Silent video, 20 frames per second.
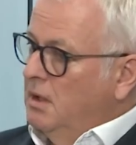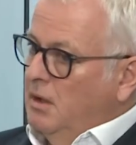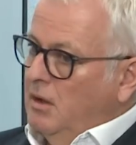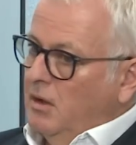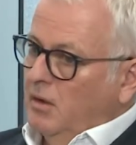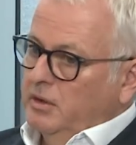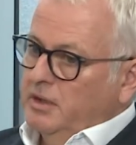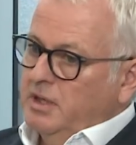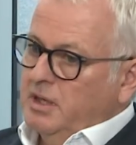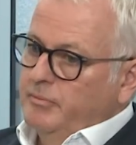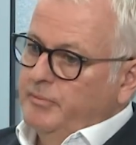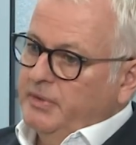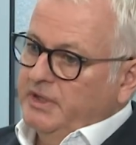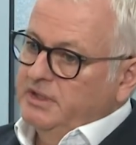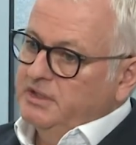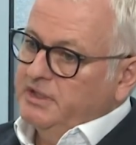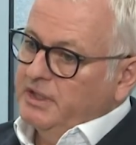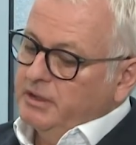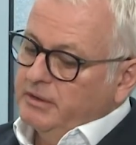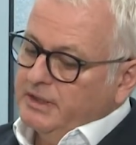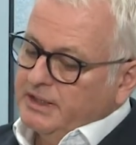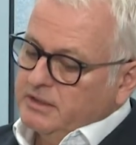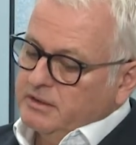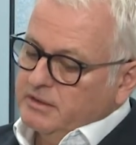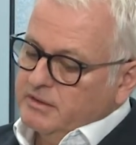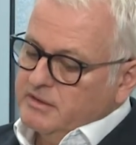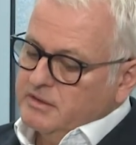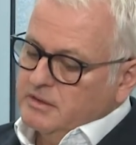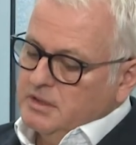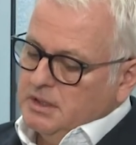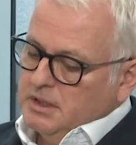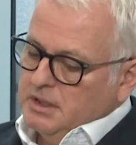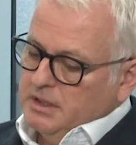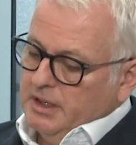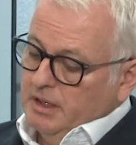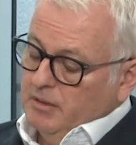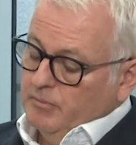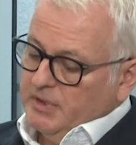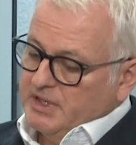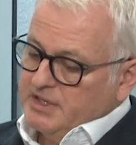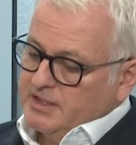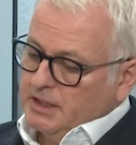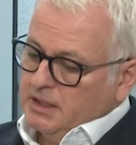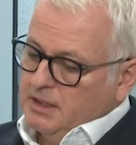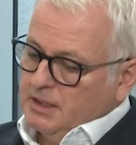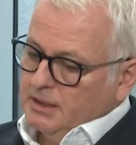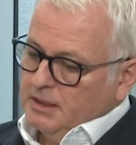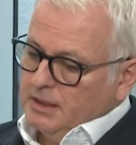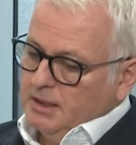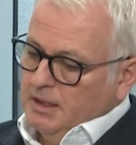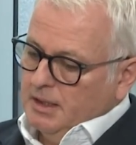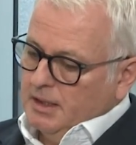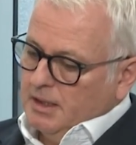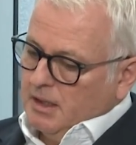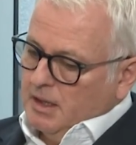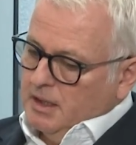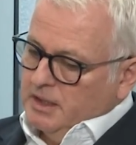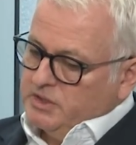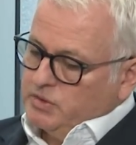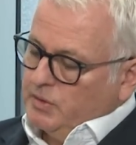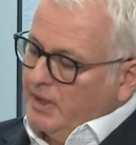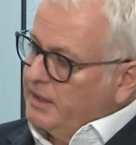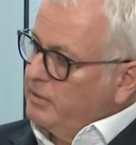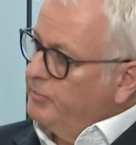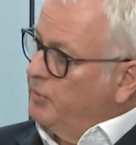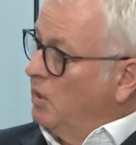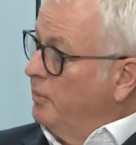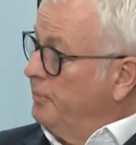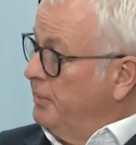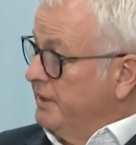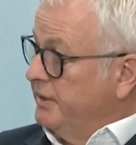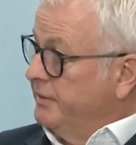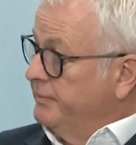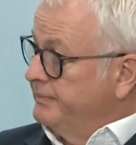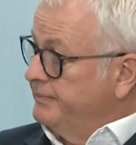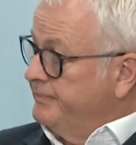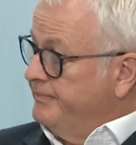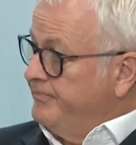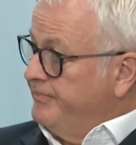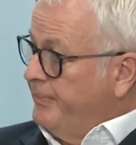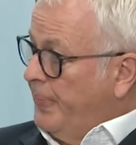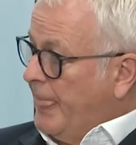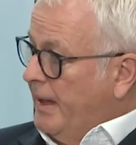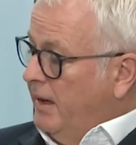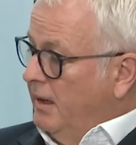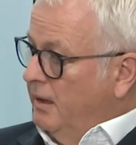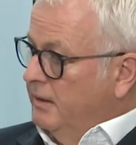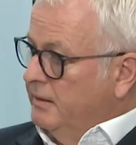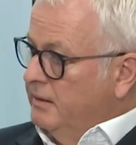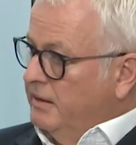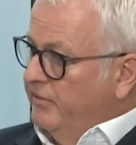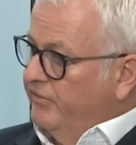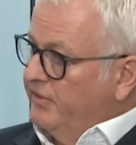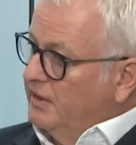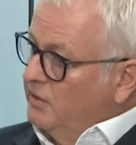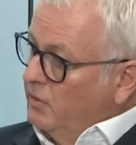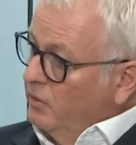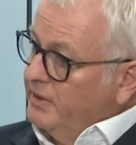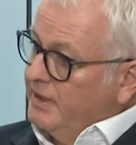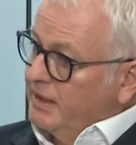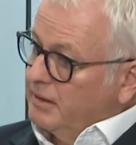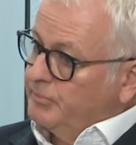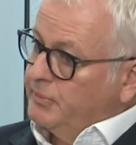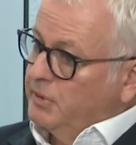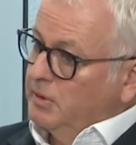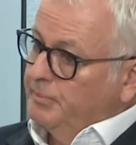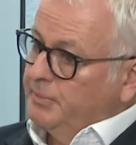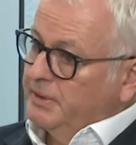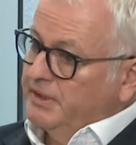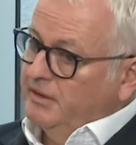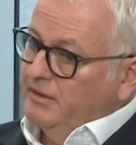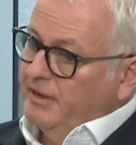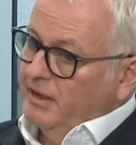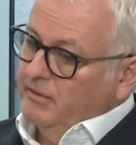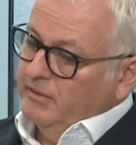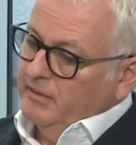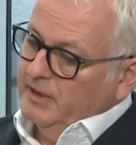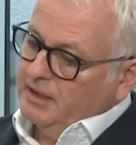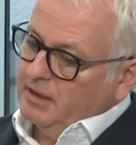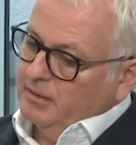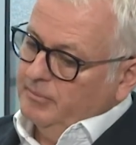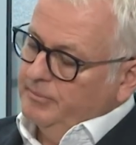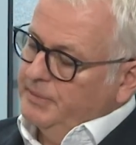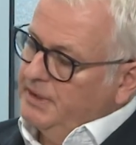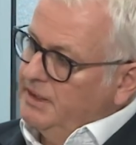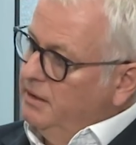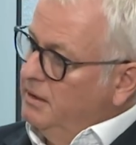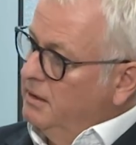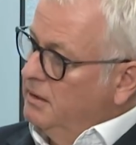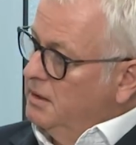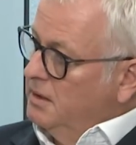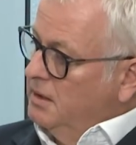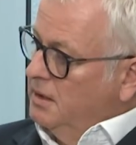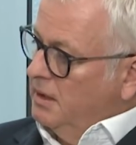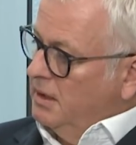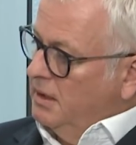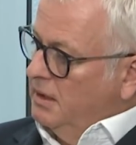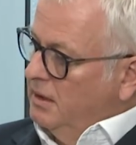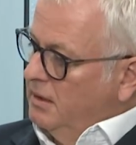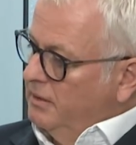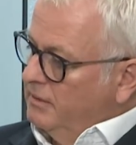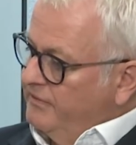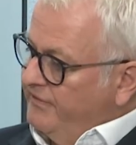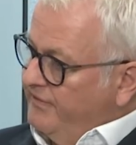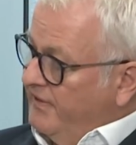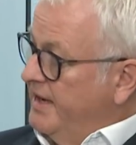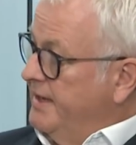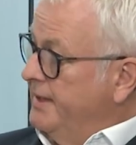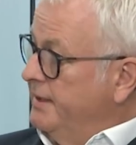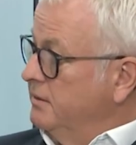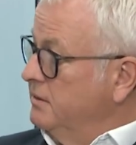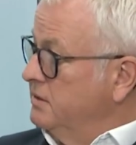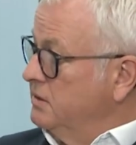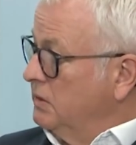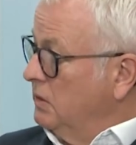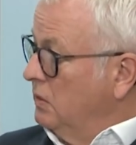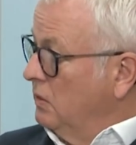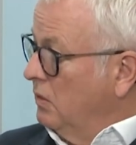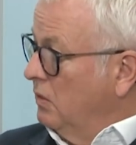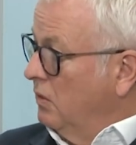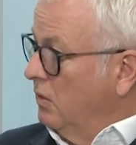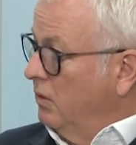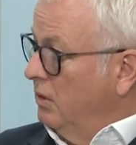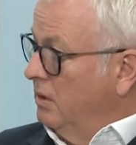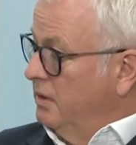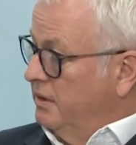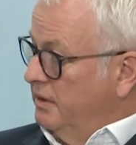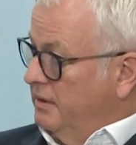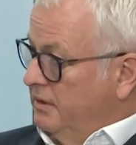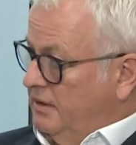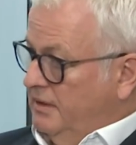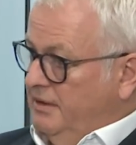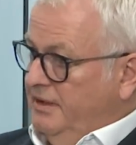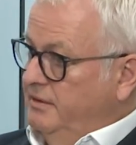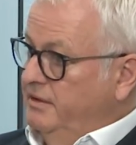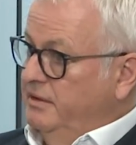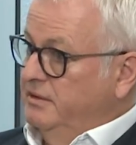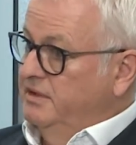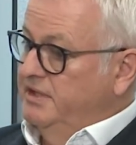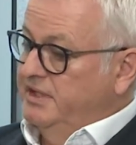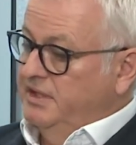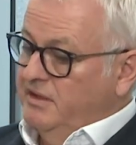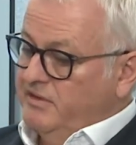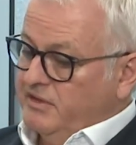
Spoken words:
on company directors in particular to act properly. And if they don't act properly, then they can be fined or, in indeed